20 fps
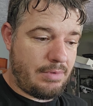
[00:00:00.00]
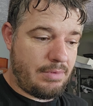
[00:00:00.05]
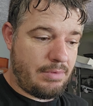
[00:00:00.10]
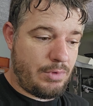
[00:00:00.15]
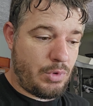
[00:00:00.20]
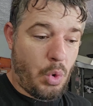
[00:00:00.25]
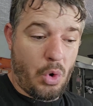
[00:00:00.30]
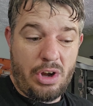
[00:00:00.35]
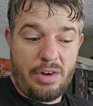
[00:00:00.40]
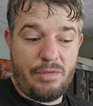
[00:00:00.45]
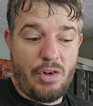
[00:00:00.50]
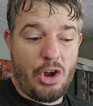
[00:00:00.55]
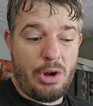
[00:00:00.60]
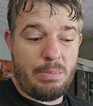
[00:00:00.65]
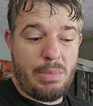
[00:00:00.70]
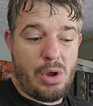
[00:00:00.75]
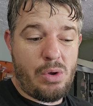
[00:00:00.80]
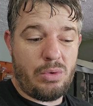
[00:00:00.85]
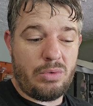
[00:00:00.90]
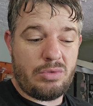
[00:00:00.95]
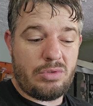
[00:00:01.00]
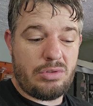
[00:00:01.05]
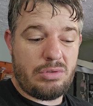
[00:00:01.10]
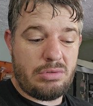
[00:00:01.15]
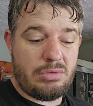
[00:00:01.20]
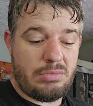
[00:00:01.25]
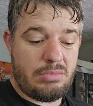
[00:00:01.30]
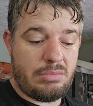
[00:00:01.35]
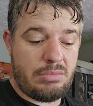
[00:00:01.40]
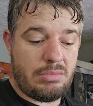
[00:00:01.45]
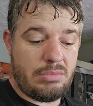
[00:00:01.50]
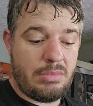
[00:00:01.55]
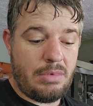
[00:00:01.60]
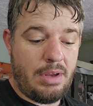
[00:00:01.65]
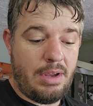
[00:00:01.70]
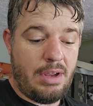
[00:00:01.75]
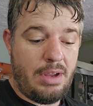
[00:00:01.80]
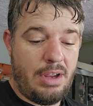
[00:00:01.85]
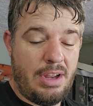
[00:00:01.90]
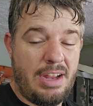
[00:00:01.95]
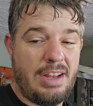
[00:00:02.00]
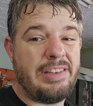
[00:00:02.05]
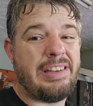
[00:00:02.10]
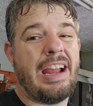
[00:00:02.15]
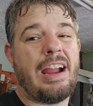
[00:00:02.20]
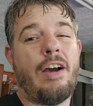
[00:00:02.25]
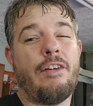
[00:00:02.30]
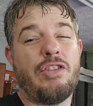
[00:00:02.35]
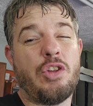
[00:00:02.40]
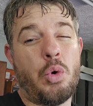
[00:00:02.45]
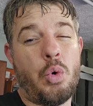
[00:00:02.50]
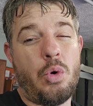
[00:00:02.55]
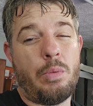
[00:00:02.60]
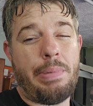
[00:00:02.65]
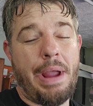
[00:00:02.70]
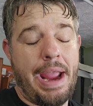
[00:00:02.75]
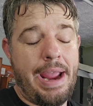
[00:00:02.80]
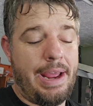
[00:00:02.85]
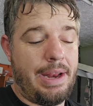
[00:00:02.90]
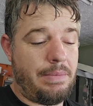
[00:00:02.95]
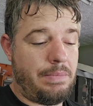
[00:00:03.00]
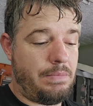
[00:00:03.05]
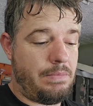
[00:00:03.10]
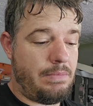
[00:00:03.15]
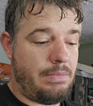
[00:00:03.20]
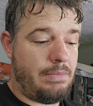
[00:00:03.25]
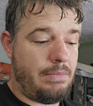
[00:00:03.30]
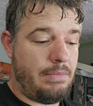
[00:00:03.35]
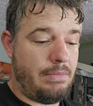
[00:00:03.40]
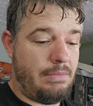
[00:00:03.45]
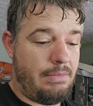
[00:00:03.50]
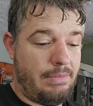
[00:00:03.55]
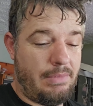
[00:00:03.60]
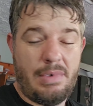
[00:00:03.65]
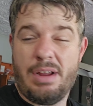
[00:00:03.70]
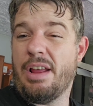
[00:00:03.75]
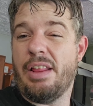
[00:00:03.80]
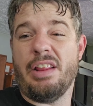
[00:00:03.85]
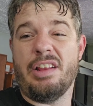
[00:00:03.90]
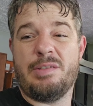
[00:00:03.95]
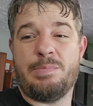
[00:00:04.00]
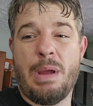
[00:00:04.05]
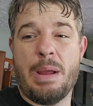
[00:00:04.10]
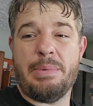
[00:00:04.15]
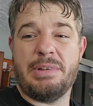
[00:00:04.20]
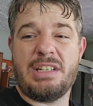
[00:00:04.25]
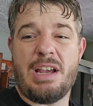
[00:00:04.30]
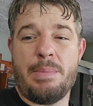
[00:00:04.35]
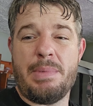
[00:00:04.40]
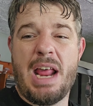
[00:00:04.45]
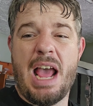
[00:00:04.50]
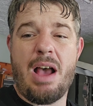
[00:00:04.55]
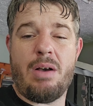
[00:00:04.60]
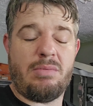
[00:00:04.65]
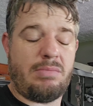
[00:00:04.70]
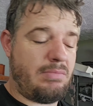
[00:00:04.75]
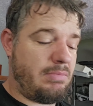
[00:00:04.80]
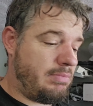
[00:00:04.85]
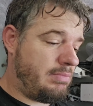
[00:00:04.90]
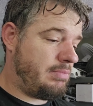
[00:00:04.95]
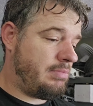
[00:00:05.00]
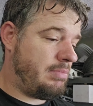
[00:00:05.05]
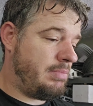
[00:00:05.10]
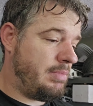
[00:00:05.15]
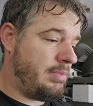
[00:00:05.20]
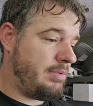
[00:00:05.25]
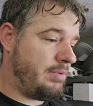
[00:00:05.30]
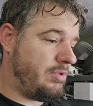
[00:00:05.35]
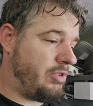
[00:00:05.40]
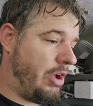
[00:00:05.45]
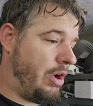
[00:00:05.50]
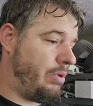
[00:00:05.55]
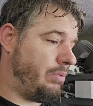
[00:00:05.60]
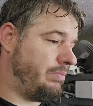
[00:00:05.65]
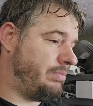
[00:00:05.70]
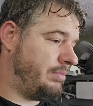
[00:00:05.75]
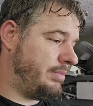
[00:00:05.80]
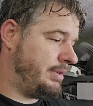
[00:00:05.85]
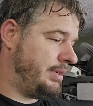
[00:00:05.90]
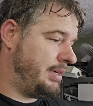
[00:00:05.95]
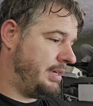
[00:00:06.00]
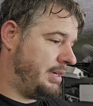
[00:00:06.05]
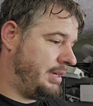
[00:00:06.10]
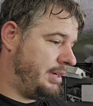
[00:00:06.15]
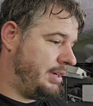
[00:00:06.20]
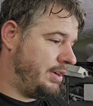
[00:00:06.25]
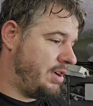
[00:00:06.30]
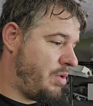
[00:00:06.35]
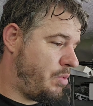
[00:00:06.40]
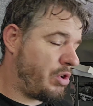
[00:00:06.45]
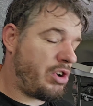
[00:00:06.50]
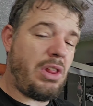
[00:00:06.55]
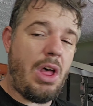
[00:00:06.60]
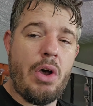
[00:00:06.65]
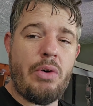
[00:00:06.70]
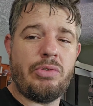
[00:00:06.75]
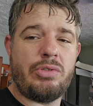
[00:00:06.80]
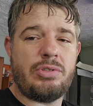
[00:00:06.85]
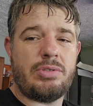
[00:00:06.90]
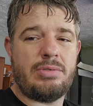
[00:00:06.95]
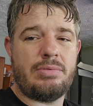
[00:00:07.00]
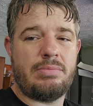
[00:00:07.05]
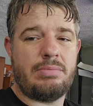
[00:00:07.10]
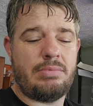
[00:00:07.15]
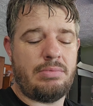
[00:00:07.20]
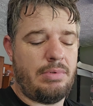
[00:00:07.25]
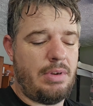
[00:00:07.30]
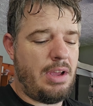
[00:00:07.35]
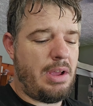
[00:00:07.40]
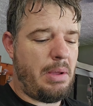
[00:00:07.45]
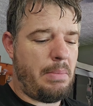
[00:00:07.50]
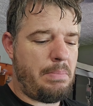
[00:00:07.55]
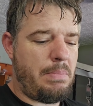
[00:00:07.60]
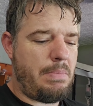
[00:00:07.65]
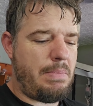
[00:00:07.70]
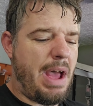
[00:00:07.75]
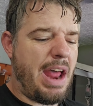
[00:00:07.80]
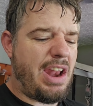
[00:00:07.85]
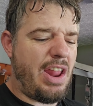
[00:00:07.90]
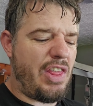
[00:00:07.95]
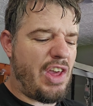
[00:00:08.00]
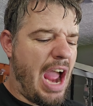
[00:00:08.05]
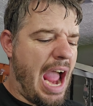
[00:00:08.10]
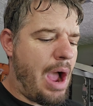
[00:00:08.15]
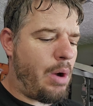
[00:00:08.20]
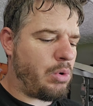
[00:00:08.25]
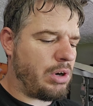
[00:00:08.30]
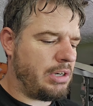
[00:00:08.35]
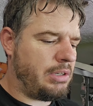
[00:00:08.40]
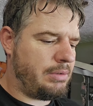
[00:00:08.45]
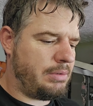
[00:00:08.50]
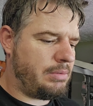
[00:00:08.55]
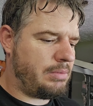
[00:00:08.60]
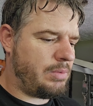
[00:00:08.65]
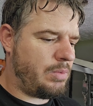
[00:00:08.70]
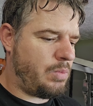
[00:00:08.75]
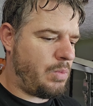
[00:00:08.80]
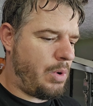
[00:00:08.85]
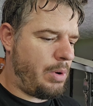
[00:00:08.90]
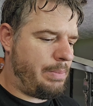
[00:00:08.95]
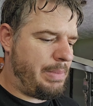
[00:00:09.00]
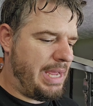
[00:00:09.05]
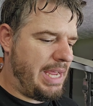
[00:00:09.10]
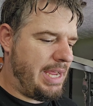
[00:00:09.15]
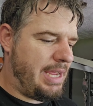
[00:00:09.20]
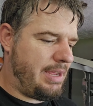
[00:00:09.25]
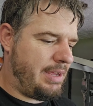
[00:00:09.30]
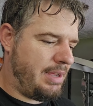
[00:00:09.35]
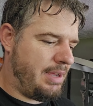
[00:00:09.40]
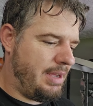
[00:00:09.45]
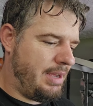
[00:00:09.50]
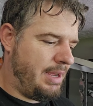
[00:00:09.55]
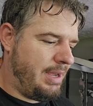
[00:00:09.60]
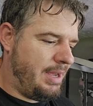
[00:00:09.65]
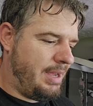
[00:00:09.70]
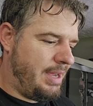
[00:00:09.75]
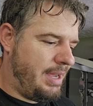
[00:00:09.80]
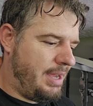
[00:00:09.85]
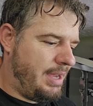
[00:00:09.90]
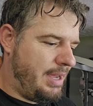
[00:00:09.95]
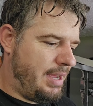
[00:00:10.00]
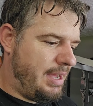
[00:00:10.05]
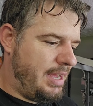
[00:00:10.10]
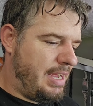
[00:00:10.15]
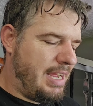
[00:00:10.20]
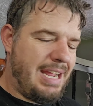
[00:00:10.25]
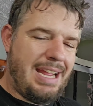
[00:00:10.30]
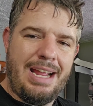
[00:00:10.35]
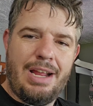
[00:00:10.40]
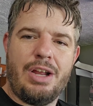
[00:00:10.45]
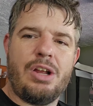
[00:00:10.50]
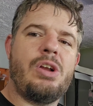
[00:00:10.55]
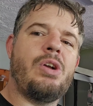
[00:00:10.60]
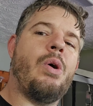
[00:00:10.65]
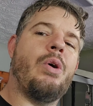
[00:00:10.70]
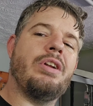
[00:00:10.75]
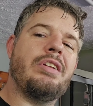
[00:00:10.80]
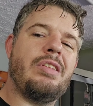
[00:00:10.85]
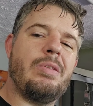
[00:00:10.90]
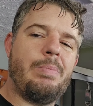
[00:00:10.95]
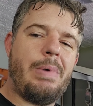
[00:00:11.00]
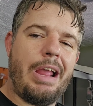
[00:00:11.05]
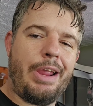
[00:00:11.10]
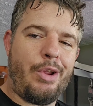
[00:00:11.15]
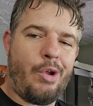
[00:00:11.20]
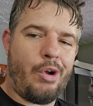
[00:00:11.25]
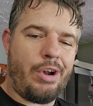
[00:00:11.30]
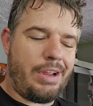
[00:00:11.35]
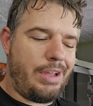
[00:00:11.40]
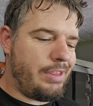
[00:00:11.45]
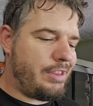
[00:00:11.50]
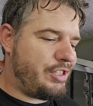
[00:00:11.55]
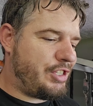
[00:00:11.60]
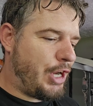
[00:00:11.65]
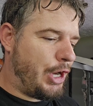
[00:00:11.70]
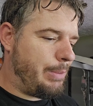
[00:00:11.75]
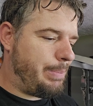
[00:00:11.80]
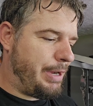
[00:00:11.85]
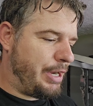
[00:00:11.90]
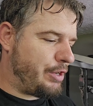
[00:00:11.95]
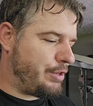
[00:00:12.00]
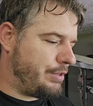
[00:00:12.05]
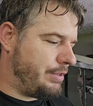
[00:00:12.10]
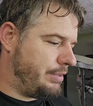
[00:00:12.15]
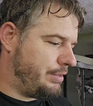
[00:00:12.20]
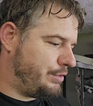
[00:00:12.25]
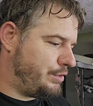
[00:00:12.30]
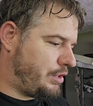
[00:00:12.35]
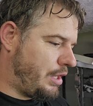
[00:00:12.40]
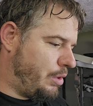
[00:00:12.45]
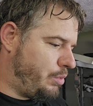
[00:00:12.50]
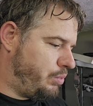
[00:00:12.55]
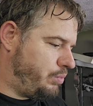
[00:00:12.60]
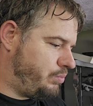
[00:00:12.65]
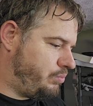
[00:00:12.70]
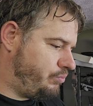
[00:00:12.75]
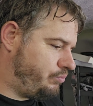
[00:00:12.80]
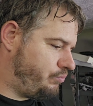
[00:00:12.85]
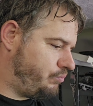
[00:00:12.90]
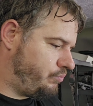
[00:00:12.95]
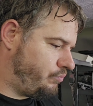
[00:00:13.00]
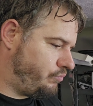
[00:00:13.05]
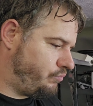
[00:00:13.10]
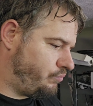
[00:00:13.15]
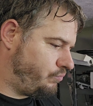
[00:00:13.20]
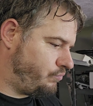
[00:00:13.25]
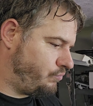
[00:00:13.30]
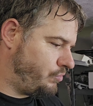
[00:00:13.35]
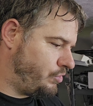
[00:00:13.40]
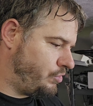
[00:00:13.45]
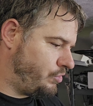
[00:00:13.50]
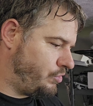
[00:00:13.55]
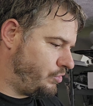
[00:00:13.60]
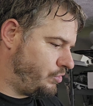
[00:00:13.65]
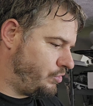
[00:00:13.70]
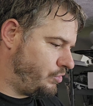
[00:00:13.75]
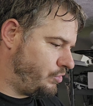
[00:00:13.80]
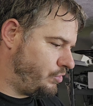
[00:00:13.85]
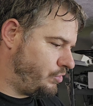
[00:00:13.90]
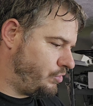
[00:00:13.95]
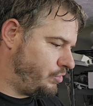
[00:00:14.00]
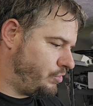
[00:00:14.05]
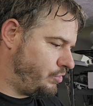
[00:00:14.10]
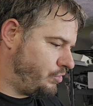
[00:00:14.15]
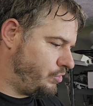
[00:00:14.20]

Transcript: torque converter bolts, take off the oil pan, and this baby's coming out. So we're close. About another hour, we'll be going to the backyard to get the cherry picker. So that's